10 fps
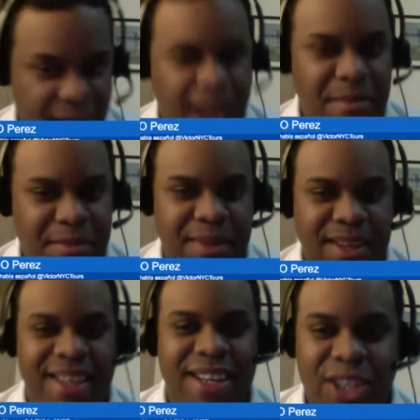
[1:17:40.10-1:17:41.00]

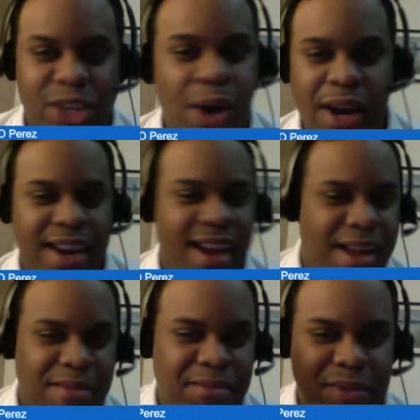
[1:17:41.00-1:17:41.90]
Him.
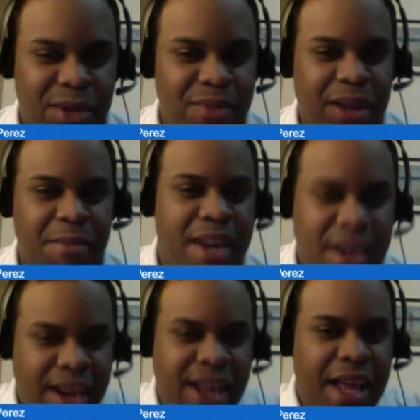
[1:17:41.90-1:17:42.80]
Sorry, sort of
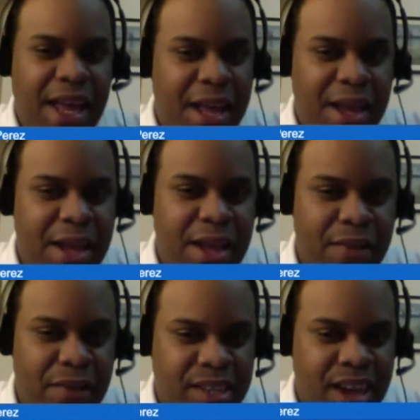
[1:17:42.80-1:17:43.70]
limited.
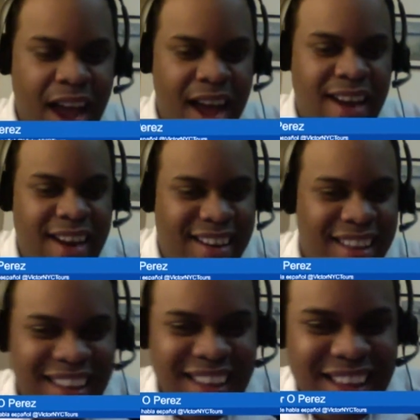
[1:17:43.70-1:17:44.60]
If it's not
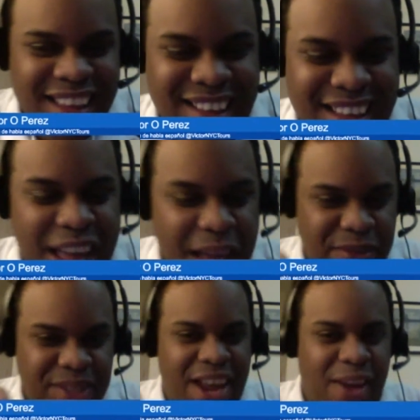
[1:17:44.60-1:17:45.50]

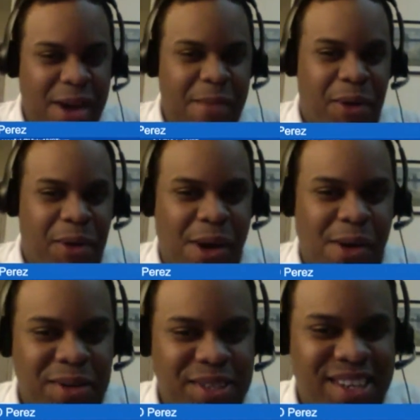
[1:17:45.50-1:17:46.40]
Ryan
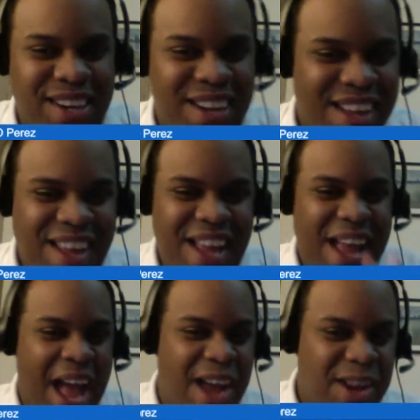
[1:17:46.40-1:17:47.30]
Burrows,
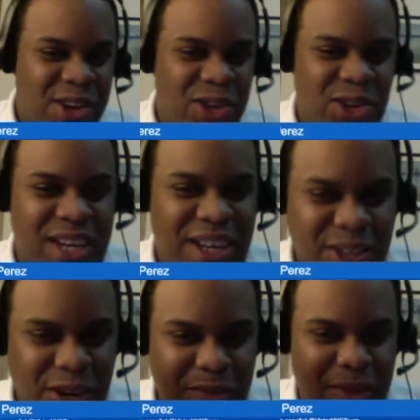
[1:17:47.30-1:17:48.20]
I
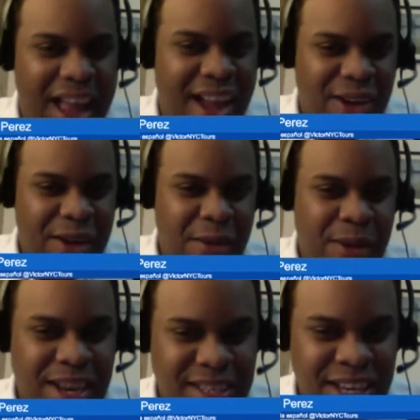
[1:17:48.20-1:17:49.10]
usually sort of blank on
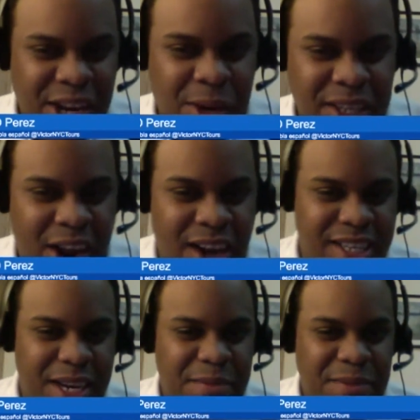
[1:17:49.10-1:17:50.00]
everyone else in the US
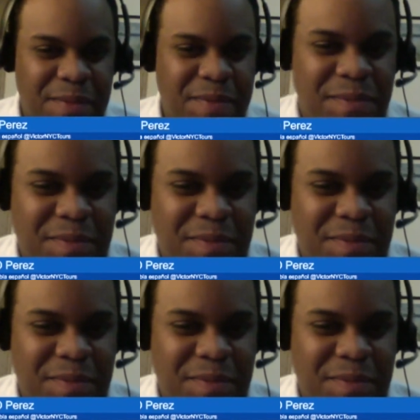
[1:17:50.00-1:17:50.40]
Hawk team,